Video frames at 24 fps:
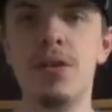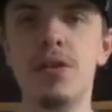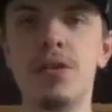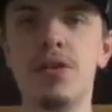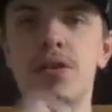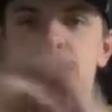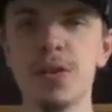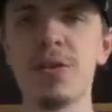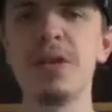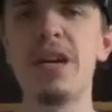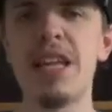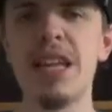
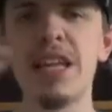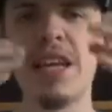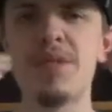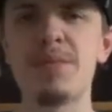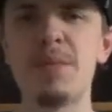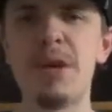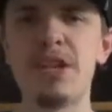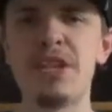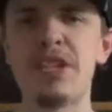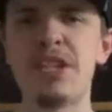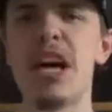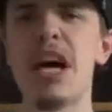So yeah, that was
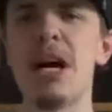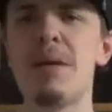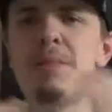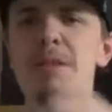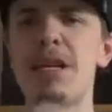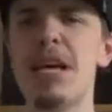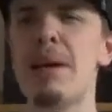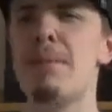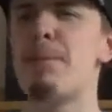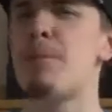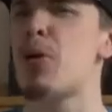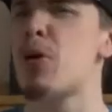my top
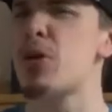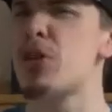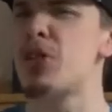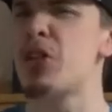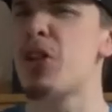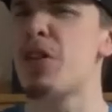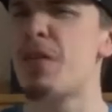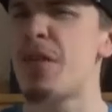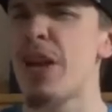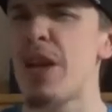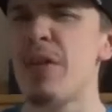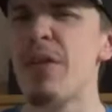10
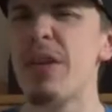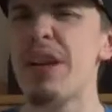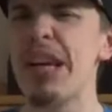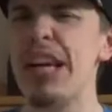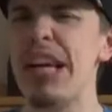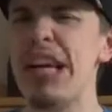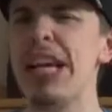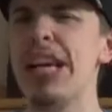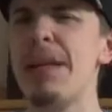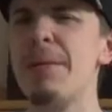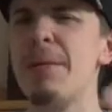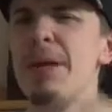personal favorite
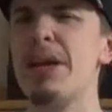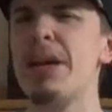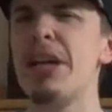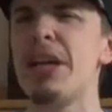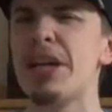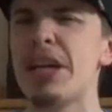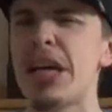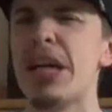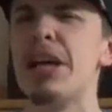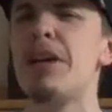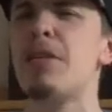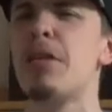
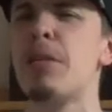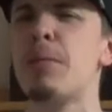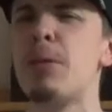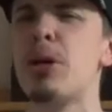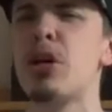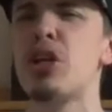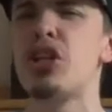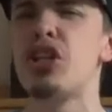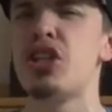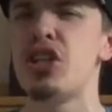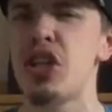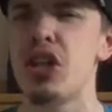animated comic
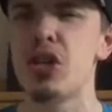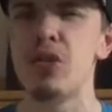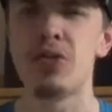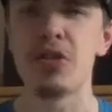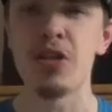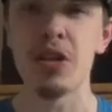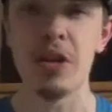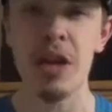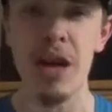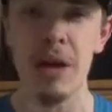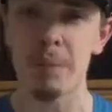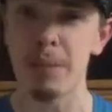book show.
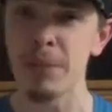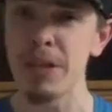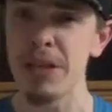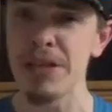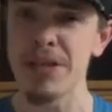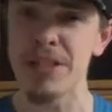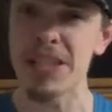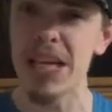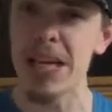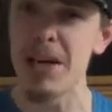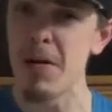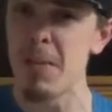So yeah,
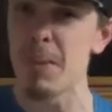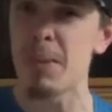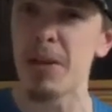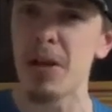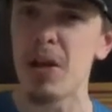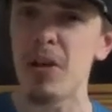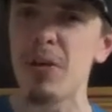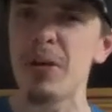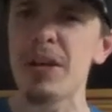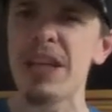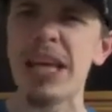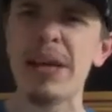please comment
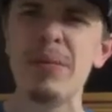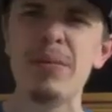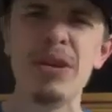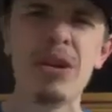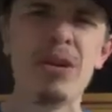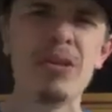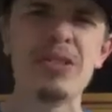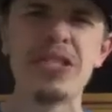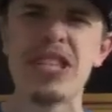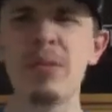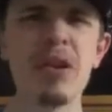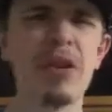below, give me
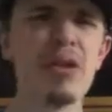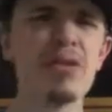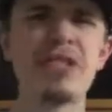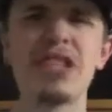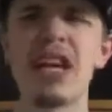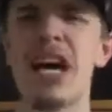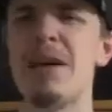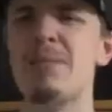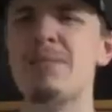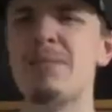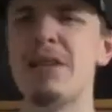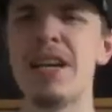your
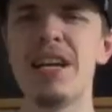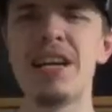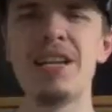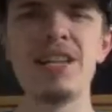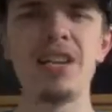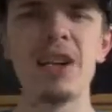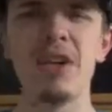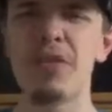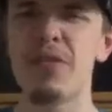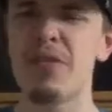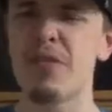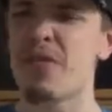top
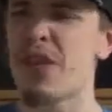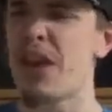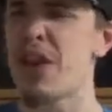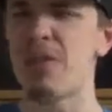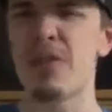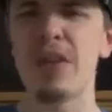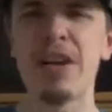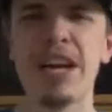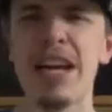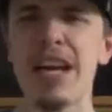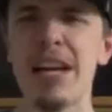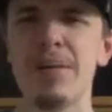10, your
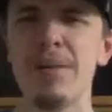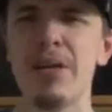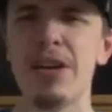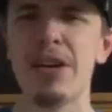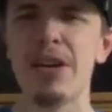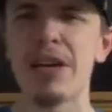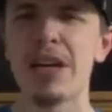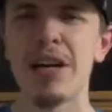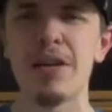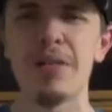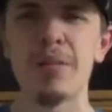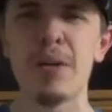favorite
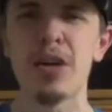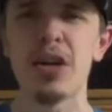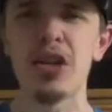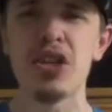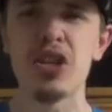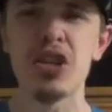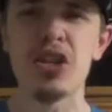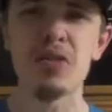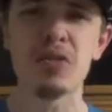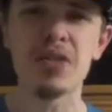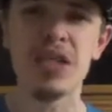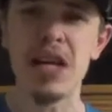animated comic book
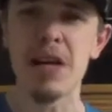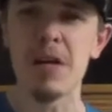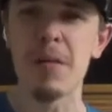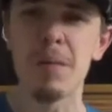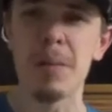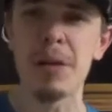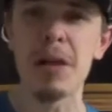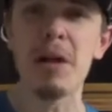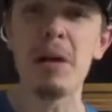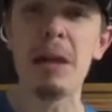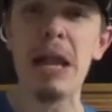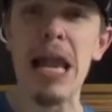shows. Comment
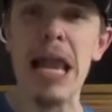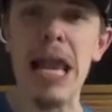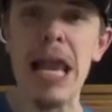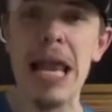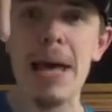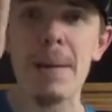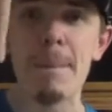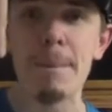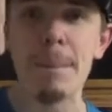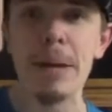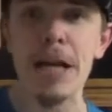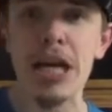below,
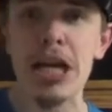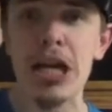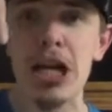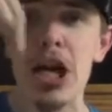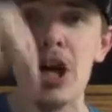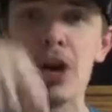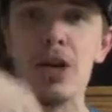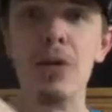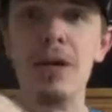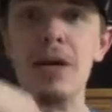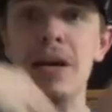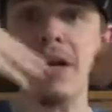let me
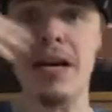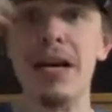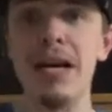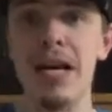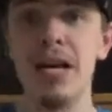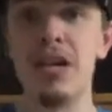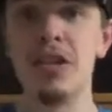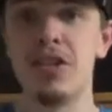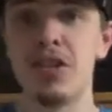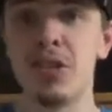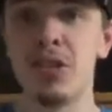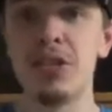know.
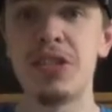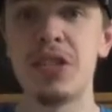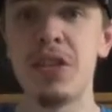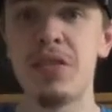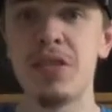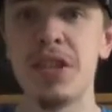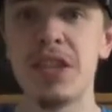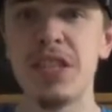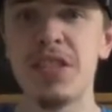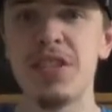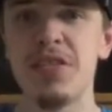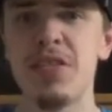And as always, if
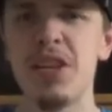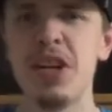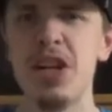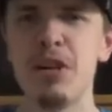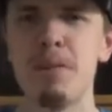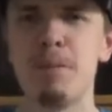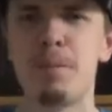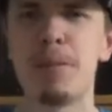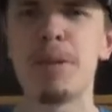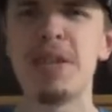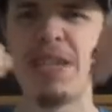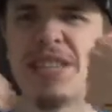you like this
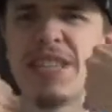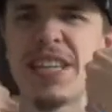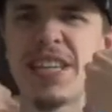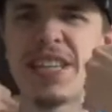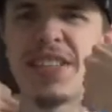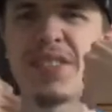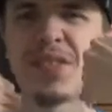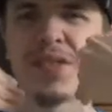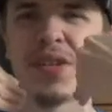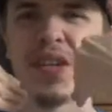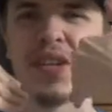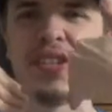video, please like
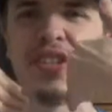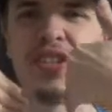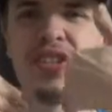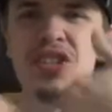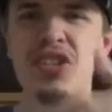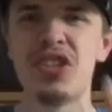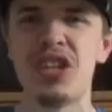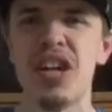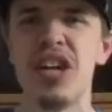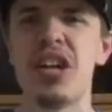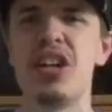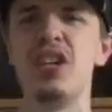and subscribe to this
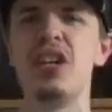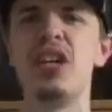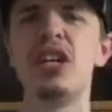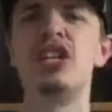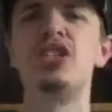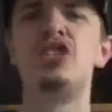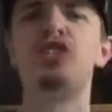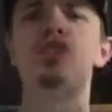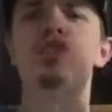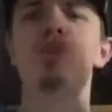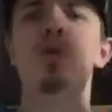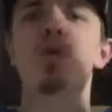channel
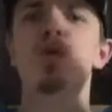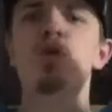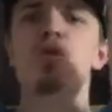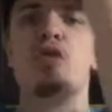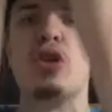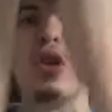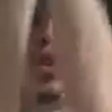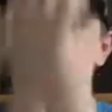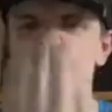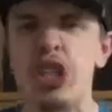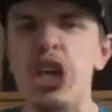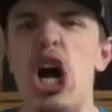and join
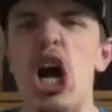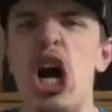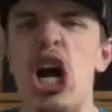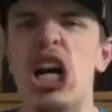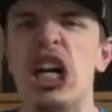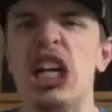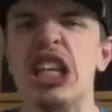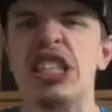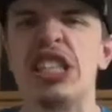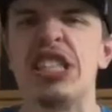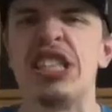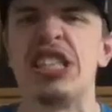the
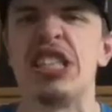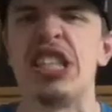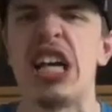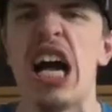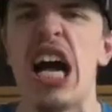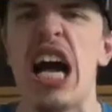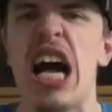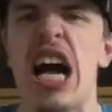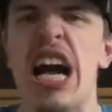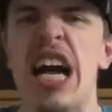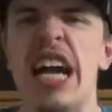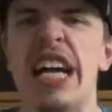dark
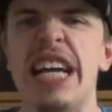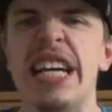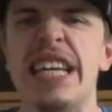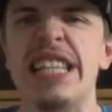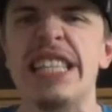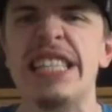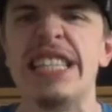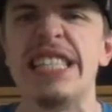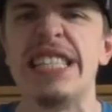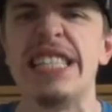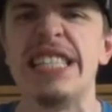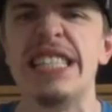
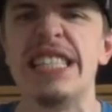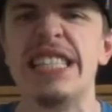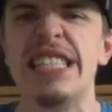side.